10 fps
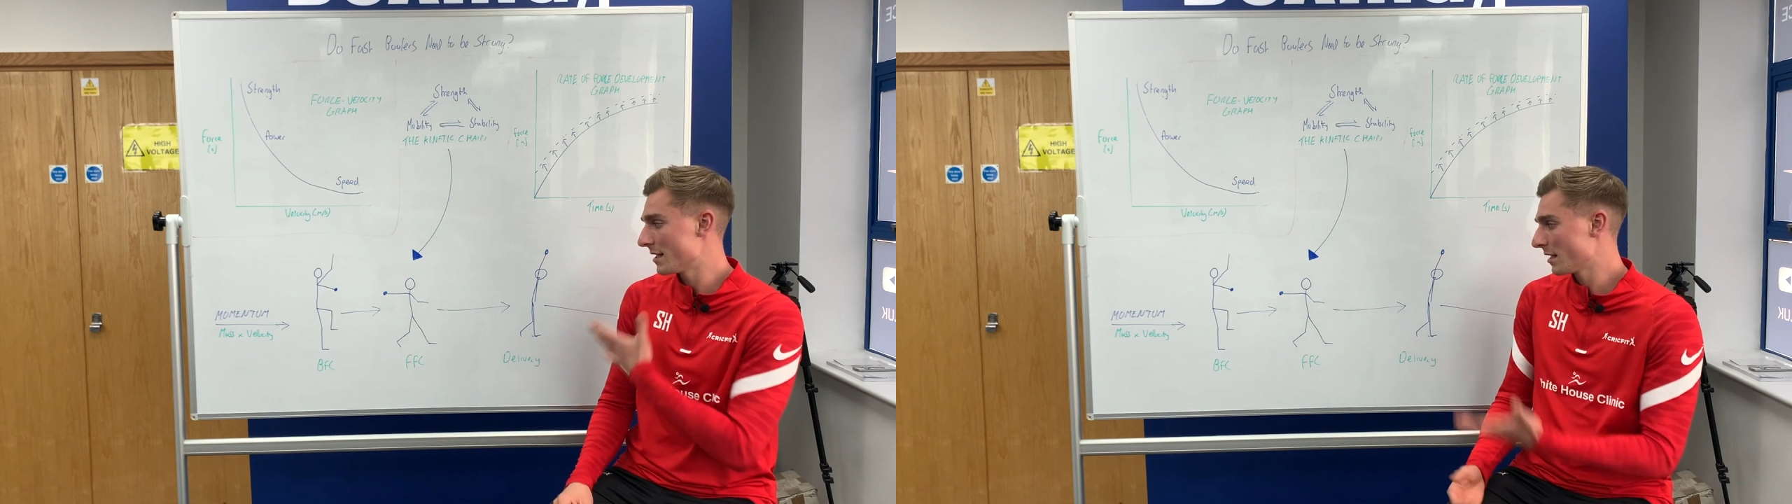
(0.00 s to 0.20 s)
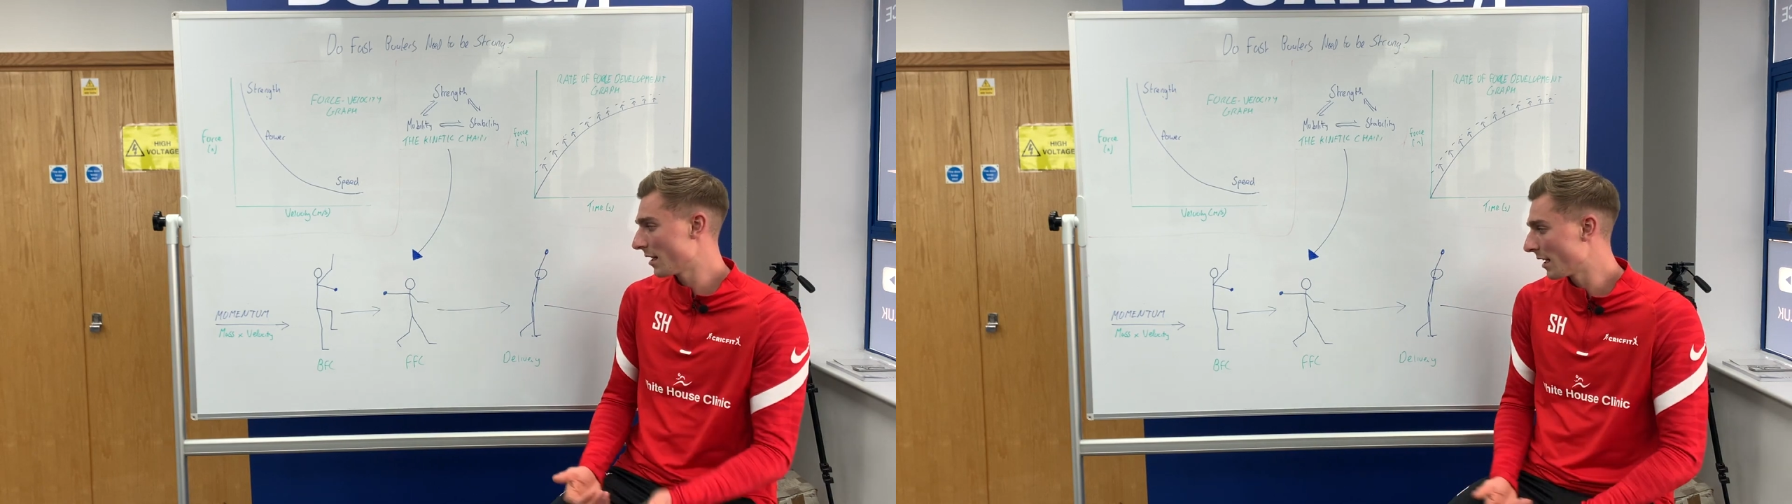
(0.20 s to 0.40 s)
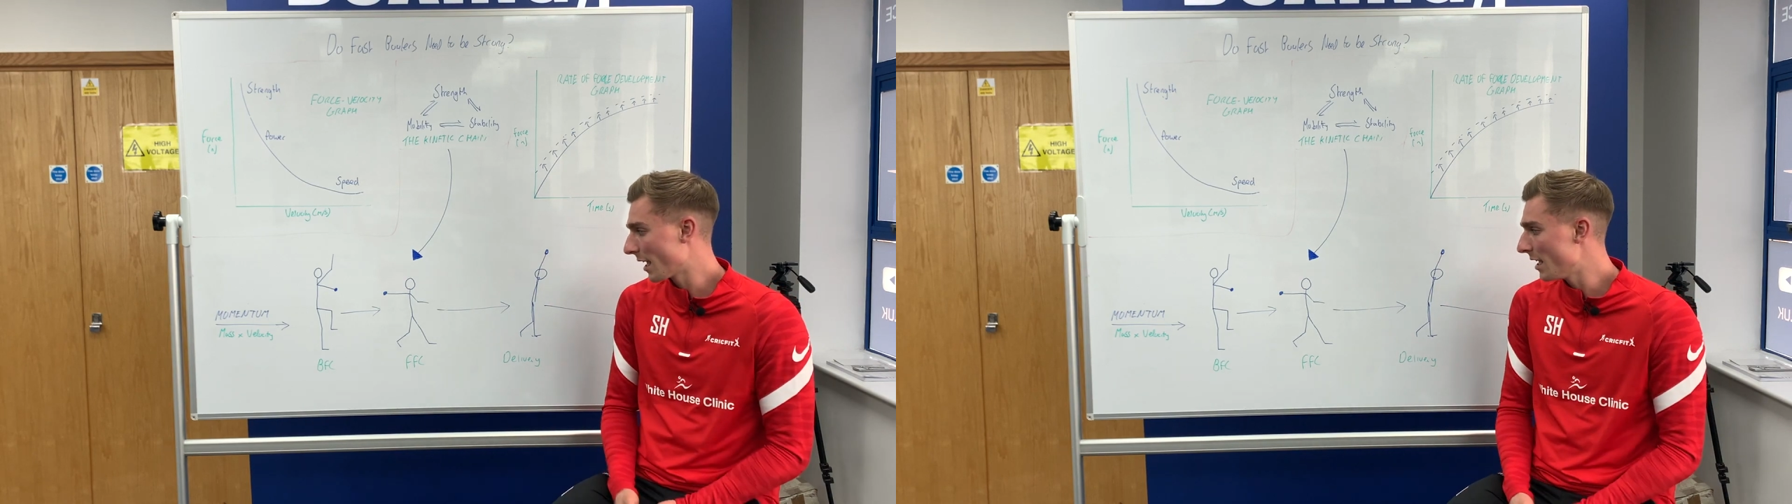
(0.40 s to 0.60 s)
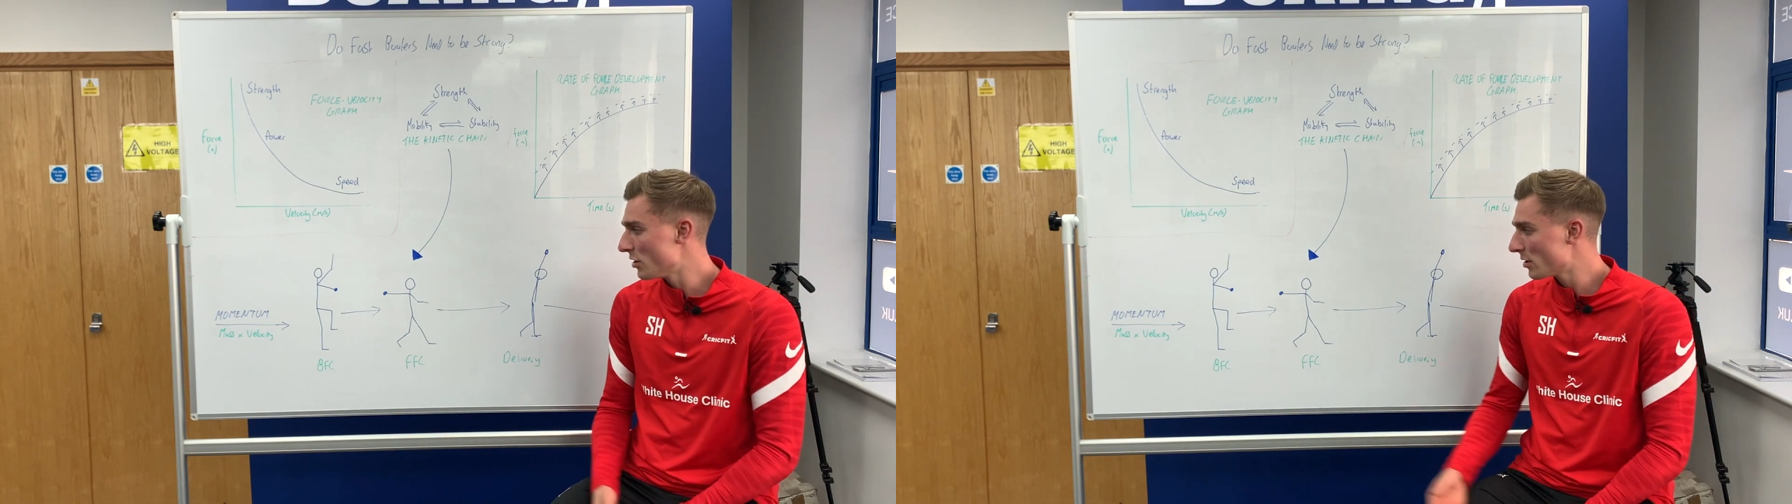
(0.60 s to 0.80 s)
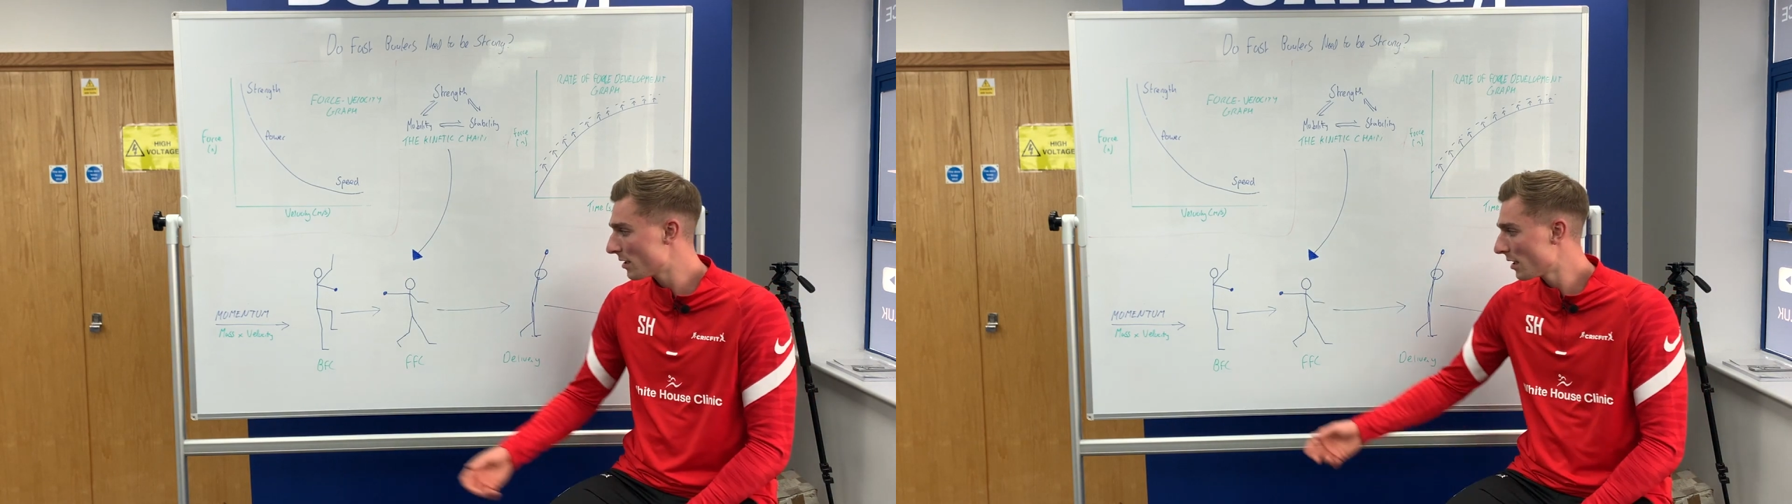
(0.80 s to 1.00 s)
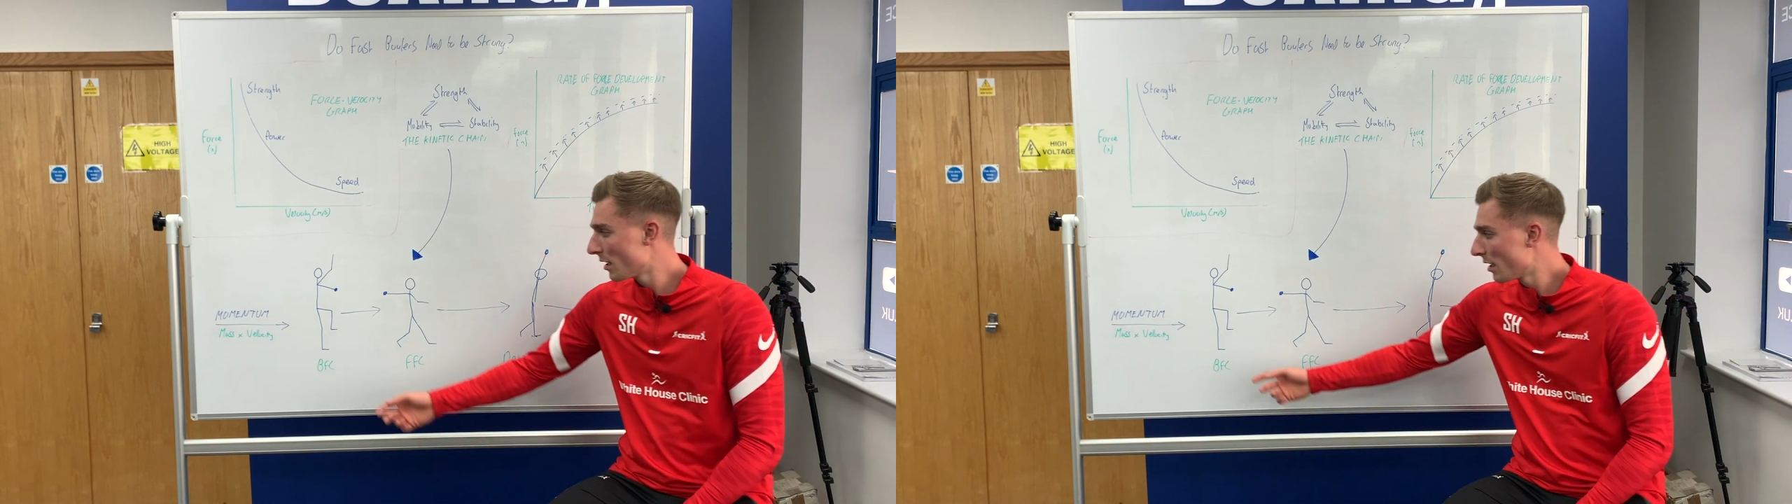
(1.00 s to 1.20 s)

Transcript: isn't going to get injured.